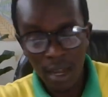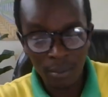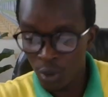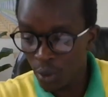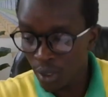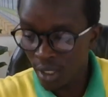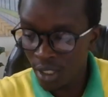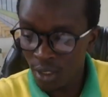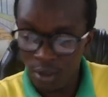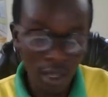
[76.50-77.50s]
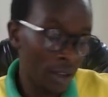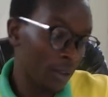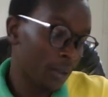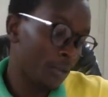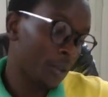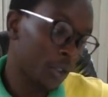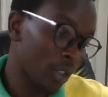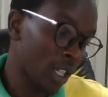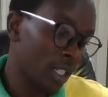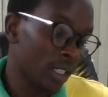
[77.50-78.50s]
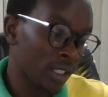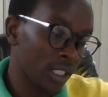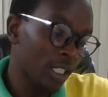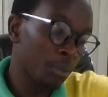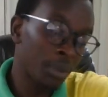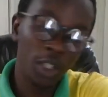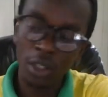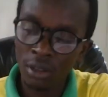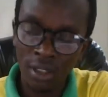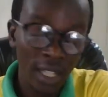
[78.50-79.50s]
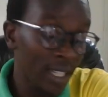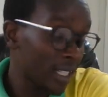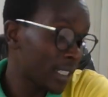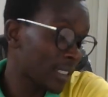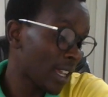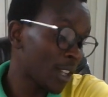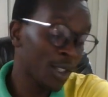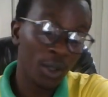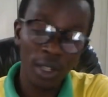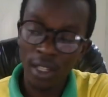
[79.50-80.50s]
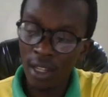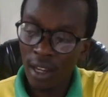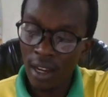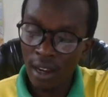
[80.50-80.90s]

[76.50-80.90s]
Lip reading: I'm doing this photorealistic depiction. It's actually